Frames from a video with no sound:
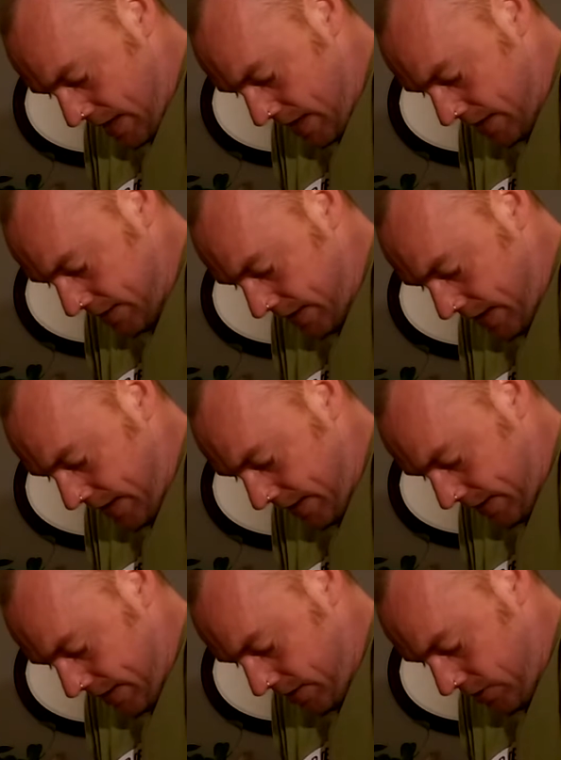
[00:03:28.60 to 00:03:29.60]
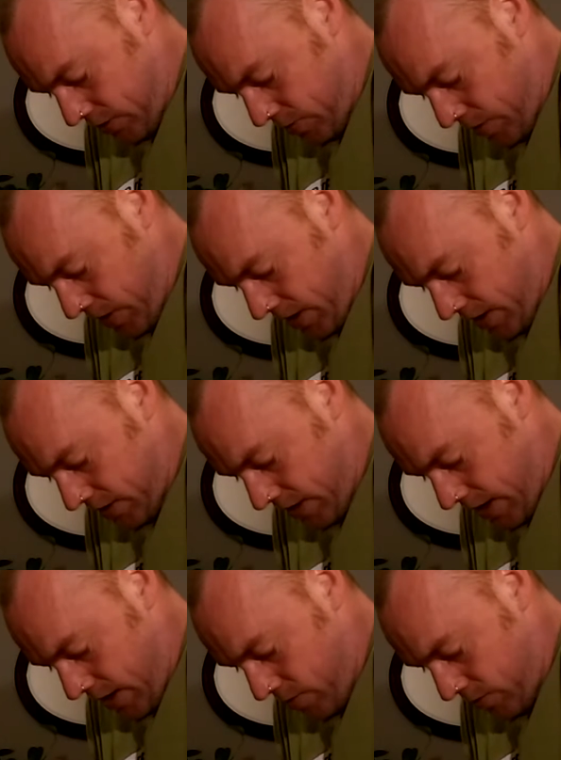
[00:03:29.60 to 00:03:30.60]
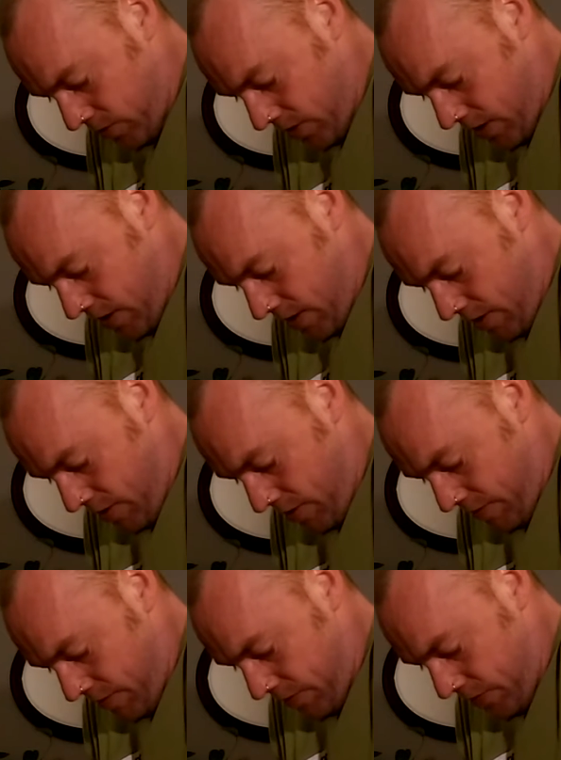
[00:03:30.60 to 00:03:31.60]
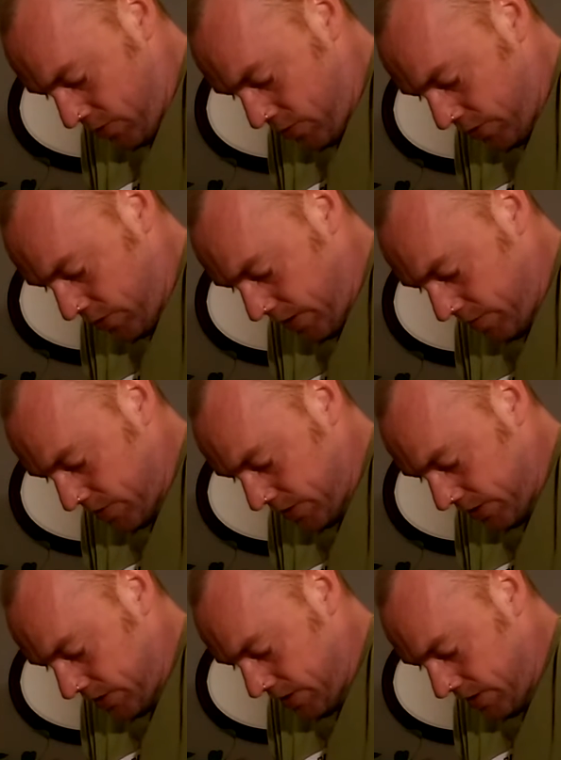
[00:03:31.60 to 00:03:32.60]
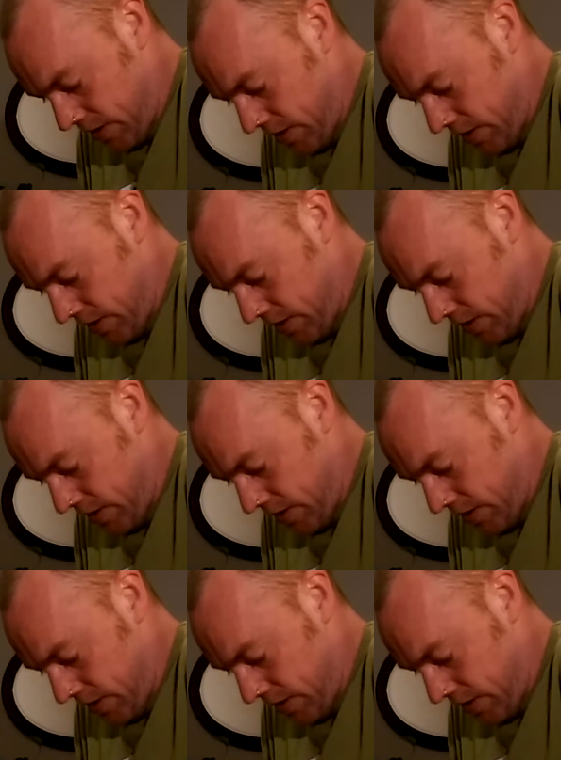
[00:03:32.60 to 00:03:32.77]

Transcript: is that, and your spring is held totally in position.